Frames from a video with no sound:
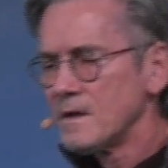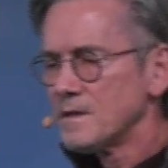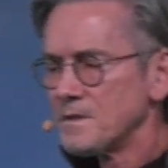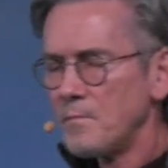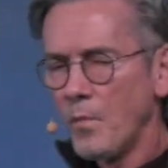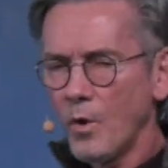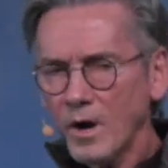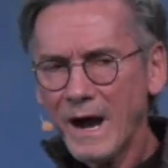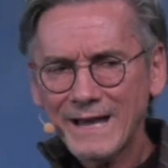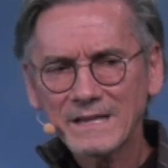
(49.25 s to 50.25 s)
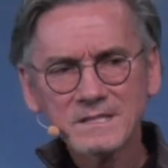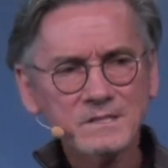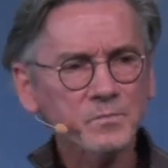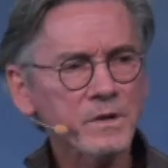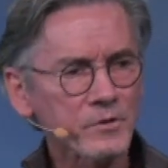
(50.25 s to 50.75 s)
the more I
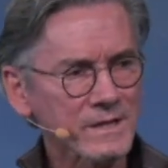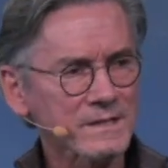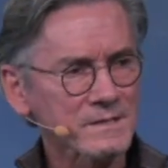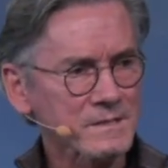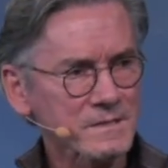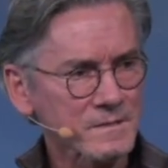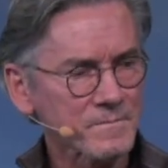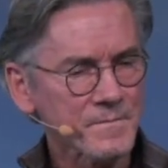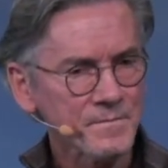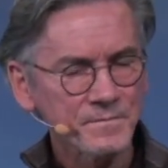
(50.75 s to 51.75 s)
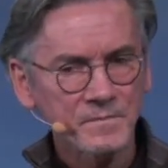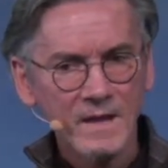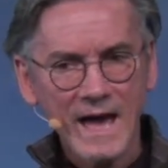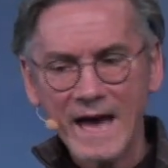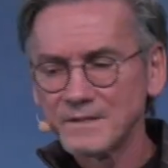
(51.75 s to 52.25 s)
experience
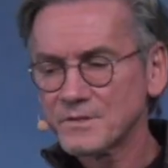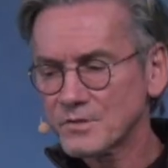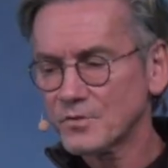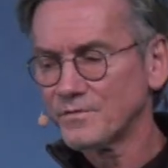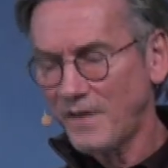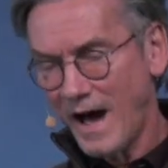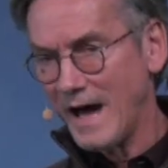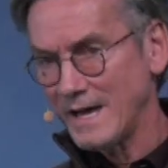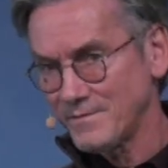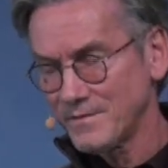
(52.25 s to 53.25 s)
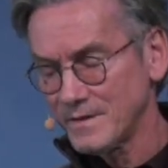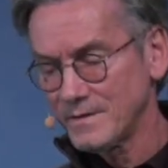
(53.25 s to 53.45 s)
and survive,